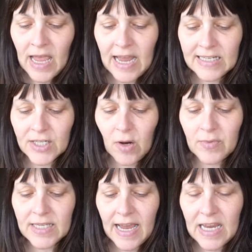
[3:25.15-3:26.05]
And so I
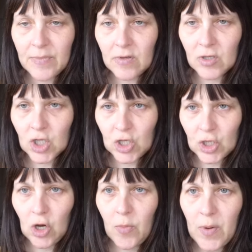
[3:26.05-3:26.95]
was able to
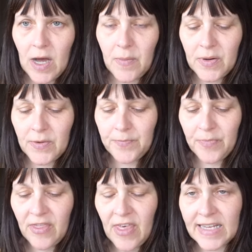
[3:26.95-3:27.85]
top up
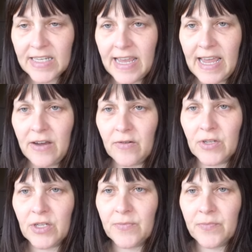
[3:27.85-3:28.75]
that
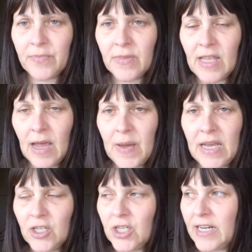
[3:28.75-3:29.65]
account, that
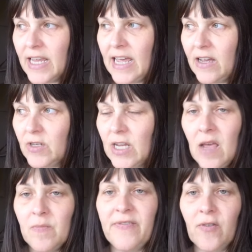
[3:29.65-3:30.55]
pension account,
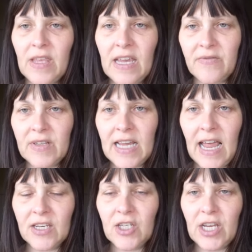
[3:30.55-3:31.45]
before the end of the
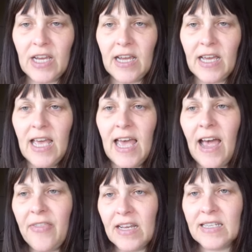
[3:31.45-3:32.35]
tax year
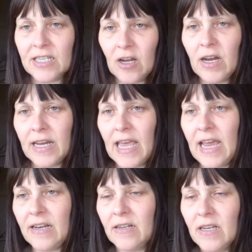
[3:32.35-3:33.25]
and then start
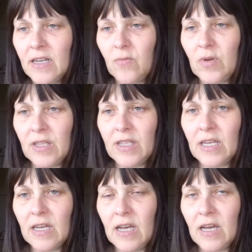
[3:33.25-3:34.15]
again with,
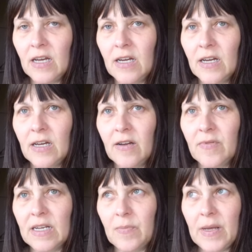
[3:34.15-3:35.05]
uh,
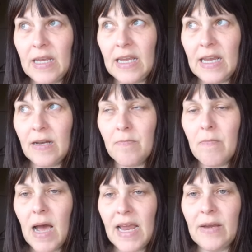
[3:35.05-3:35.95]
it'll be in
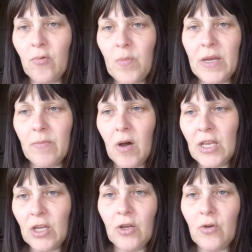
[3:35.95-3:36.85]
May, will be my
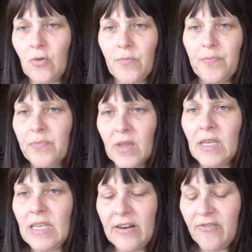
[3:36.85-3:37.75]
new
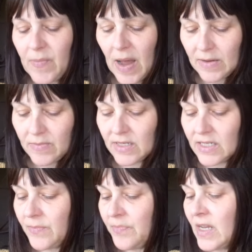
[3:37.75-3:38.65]
year of
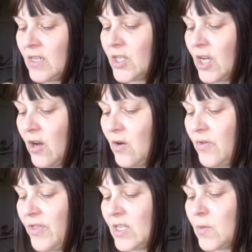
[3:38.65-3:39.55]
payments. So
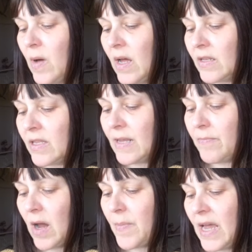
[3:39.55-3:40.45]
this month
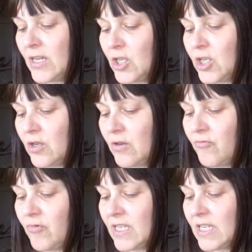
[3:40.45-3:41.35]
my pension
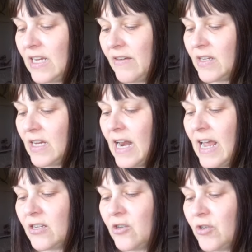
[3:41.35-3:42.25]
received an
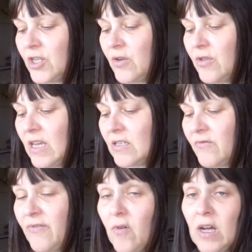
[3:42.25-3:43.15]
extra
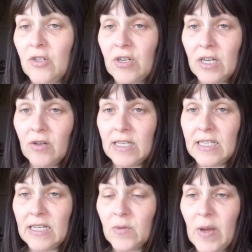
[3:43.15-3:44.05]

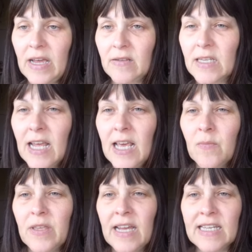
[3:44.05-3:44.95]
£2,496,
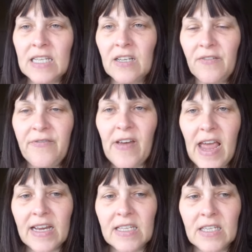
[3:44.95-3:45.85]
but that doesn't
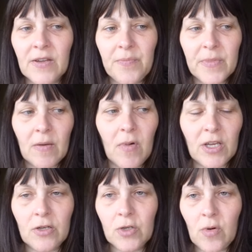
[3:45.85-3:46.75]
affect my
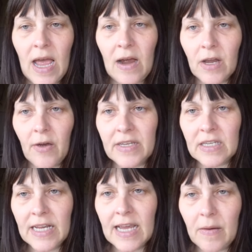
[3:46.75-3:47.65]
usual outgoings
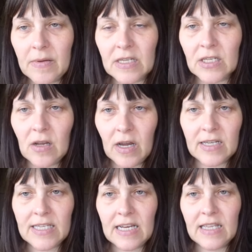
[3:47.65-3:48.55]
and incomings because like
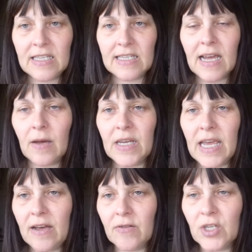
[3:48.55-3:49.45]
I said this is coming
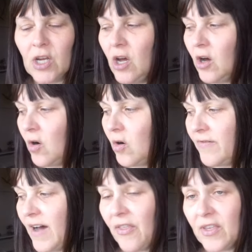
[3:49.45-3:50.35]
out
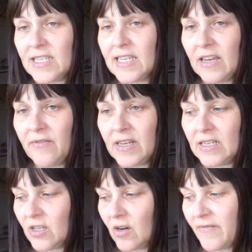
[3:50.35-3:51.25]
of other
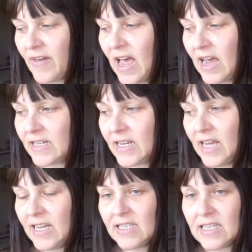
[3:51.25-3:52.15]
savings that I've had
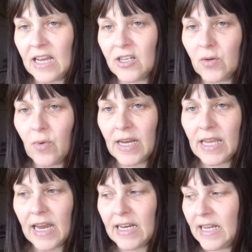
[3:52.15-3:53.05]
stashed away
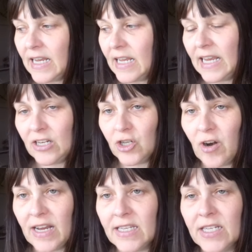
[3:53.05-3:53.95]
gaining
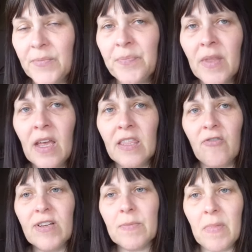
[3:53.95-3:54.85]
interest.
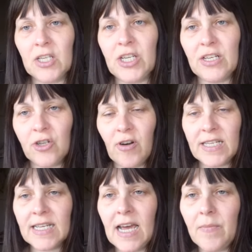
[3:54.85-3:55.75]
There isn't much
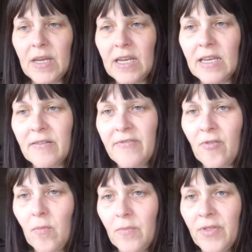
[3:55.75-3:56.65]
interest coming
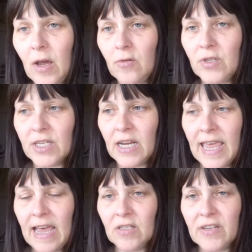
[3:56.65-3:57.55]
from those
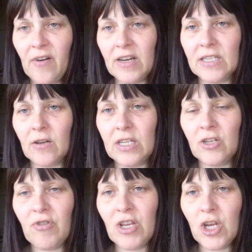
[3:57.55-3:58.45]
accounts if I decided
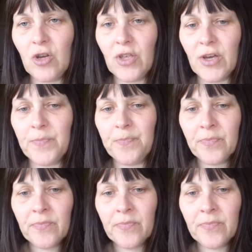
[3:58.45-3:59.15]
to renew them.